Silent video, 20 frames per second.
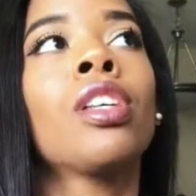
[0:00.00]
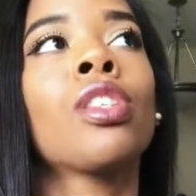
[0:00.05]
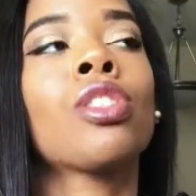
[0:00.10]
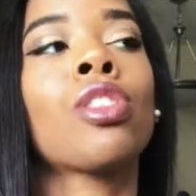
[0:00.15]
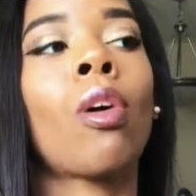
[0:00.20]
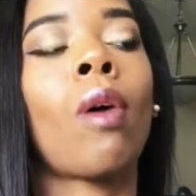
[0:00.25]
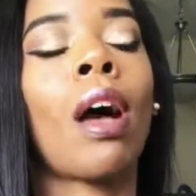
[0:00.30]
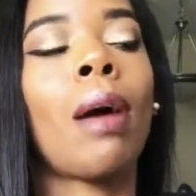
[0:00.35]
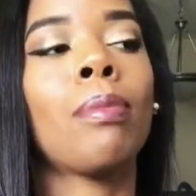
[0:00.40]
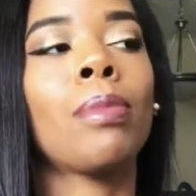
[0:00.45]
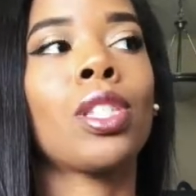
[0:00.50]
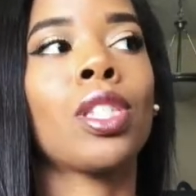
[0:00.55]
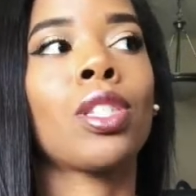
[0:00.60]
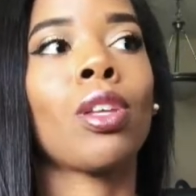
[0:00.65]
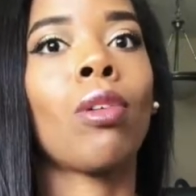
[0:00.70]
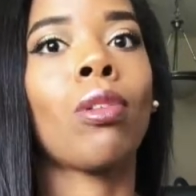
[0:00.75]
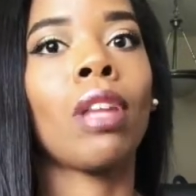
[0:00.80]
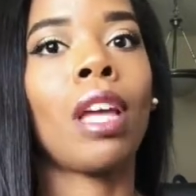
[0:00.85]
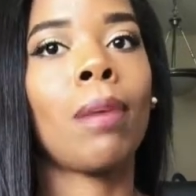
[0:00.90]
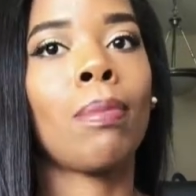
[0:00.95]
So I'm
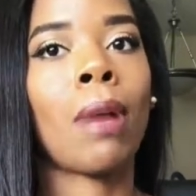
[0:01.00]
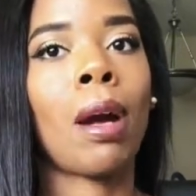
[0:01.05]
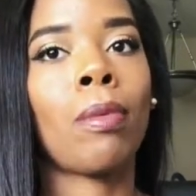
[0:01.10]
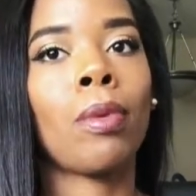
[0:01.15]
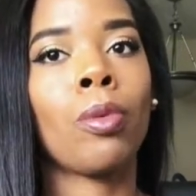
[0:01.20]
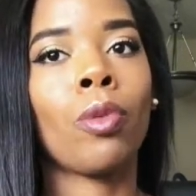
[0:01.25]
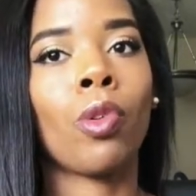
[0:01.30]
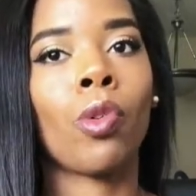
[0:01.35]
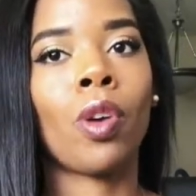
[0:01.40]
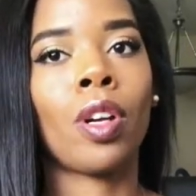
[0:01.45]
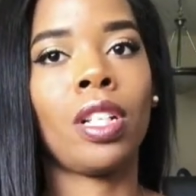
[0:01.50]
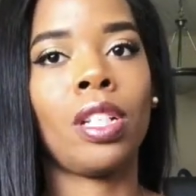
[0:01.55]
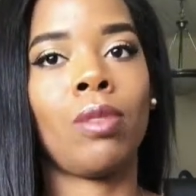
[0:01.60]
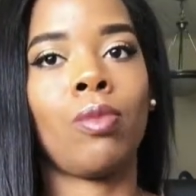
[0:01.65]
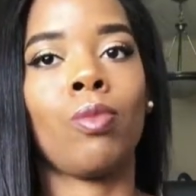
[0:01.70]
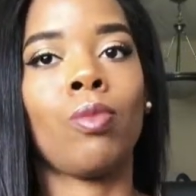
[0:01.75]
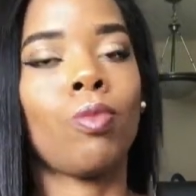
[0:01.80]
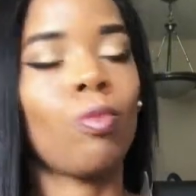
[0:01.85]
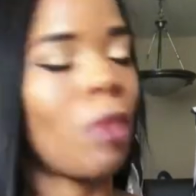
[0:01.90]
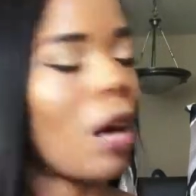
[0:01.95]
so late by recording,
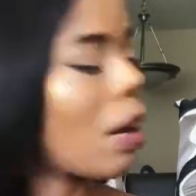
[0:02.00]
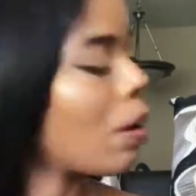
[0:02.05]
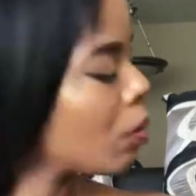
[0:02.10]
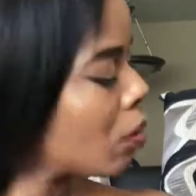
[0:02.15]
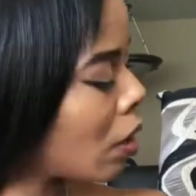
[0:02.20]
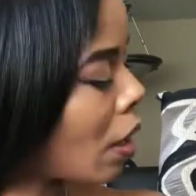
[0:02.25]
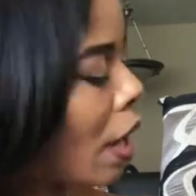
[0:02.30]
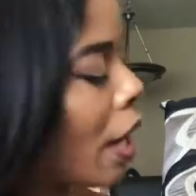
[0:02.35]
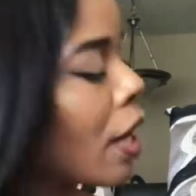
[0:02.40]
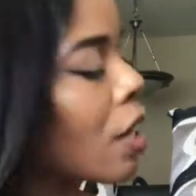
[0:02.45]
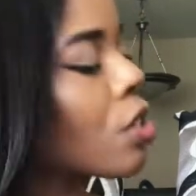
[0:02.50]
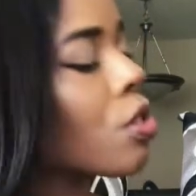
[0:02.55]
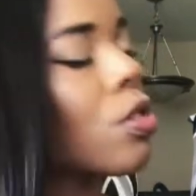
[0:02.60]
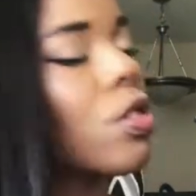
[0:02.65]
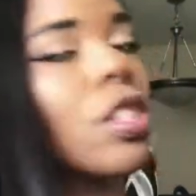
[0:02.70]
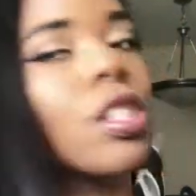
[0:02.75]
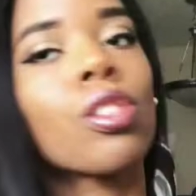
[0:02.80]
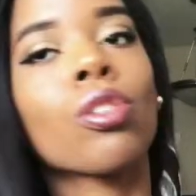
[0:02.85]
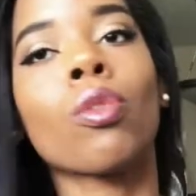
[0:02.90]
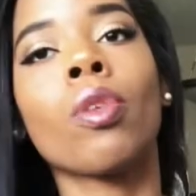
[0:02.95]
by
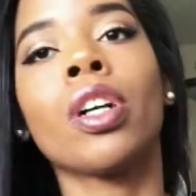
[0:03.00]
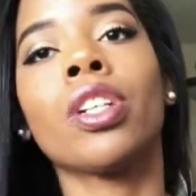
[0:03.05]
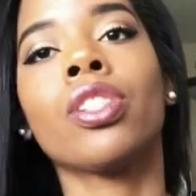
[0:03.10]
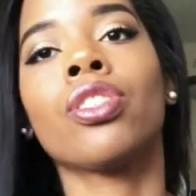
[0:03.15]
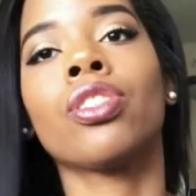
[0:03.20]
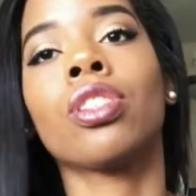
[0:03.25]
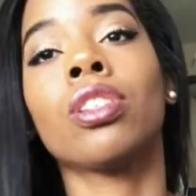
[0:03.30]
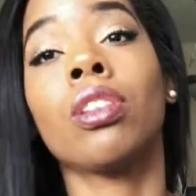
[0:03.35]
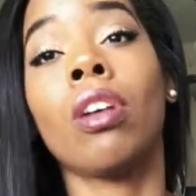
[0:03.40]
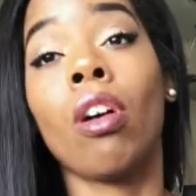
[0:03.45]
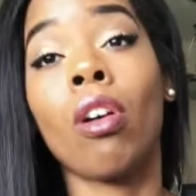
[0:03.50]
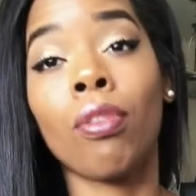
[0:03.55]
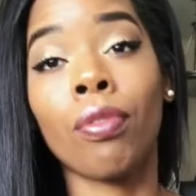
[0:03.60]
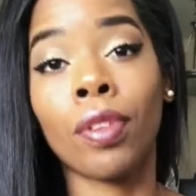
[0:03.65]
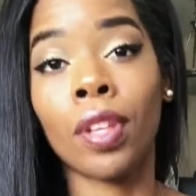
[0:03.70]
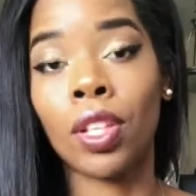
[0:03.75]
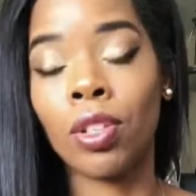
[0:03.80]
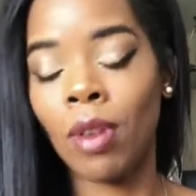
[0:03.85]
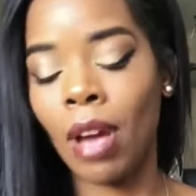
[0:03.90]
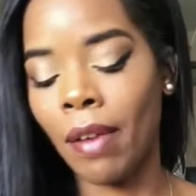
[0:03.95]
answering this question.
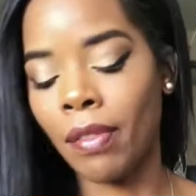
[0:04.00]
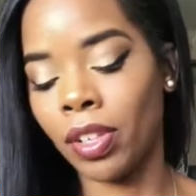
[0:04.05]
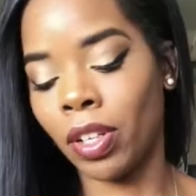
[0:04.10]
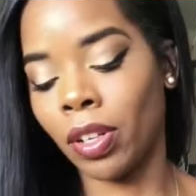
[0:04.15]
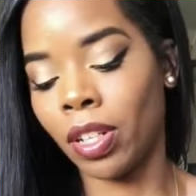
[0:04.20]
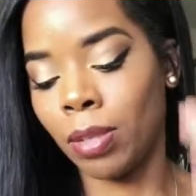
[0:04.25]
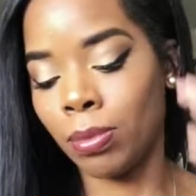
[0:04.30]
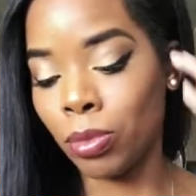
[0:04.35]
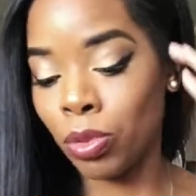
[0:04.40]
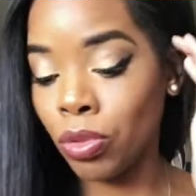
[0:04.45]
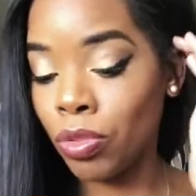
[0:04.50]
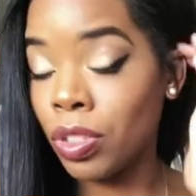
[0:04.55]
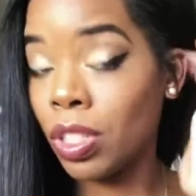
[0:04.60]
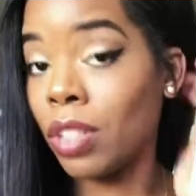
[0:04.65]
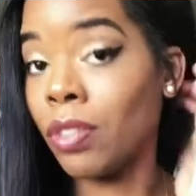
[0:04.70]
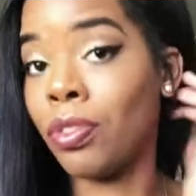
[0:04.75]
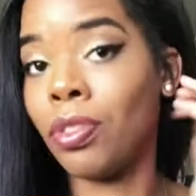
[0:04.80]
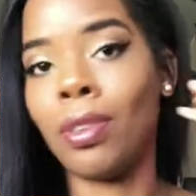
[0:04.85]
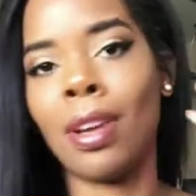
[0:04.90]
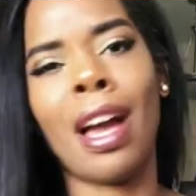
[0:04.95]
Hopefully you haven't already moved, and
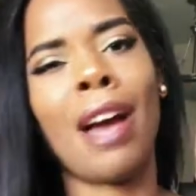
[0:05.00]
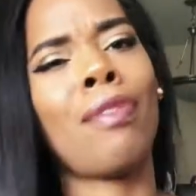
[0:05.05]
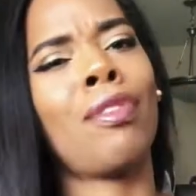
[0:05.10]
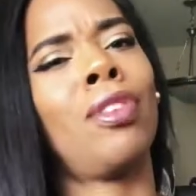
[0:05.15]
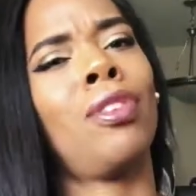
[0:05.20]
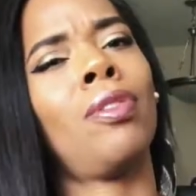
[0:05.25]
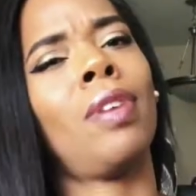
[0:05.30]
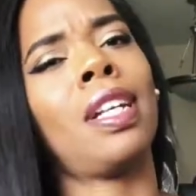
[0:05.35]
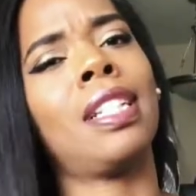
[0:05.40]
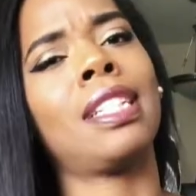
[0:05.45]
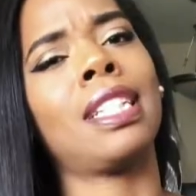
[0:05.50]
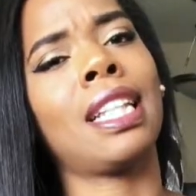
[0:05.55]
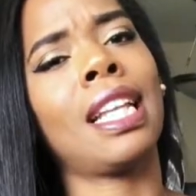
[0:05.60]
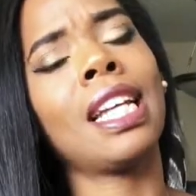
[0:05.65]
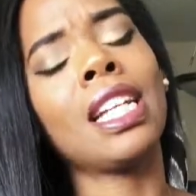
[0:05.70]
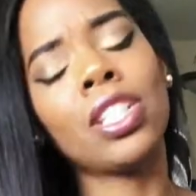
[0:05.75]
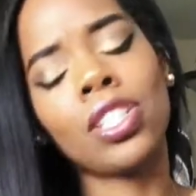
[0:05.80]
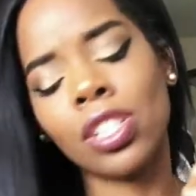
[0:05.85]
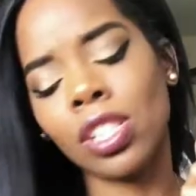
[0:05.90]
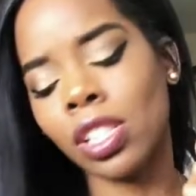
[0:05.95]
if you have,
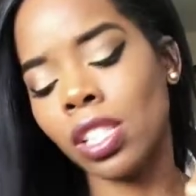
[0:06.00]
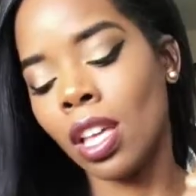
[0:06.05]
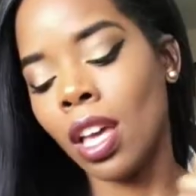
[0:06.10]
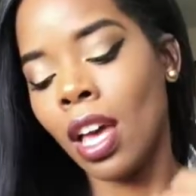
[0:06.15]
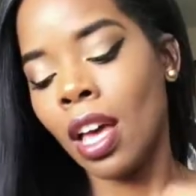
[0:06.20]
congratulations.